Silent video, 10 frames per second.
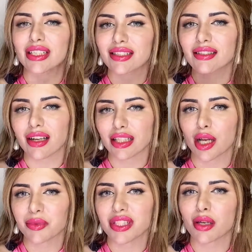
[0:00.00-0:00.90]

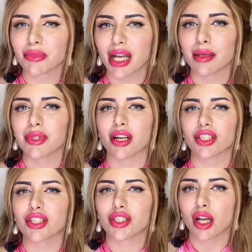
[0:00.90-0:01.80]
startups, sometimes are
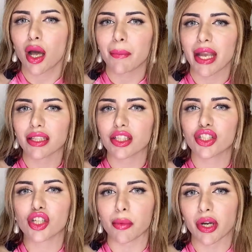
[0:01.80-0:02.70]
stuck up and
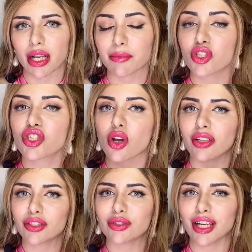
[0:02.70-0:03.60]
stubborn. I'm sorry
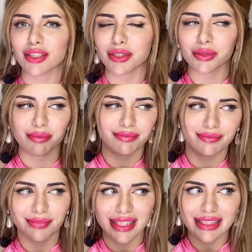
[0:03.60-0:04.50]
to tell you
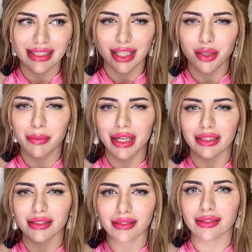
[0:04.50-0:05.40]
this thing, but
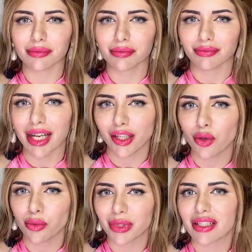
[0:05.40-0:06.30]
I
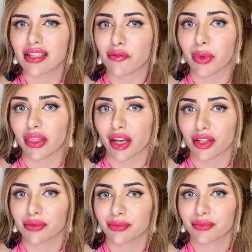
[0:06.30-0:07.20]
know because I've been there,
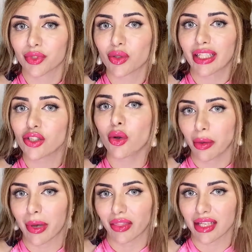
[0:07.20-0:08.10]
so I can talk
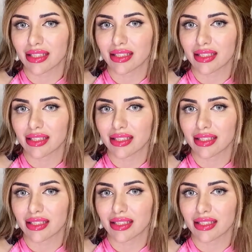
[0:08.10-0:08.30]
about this.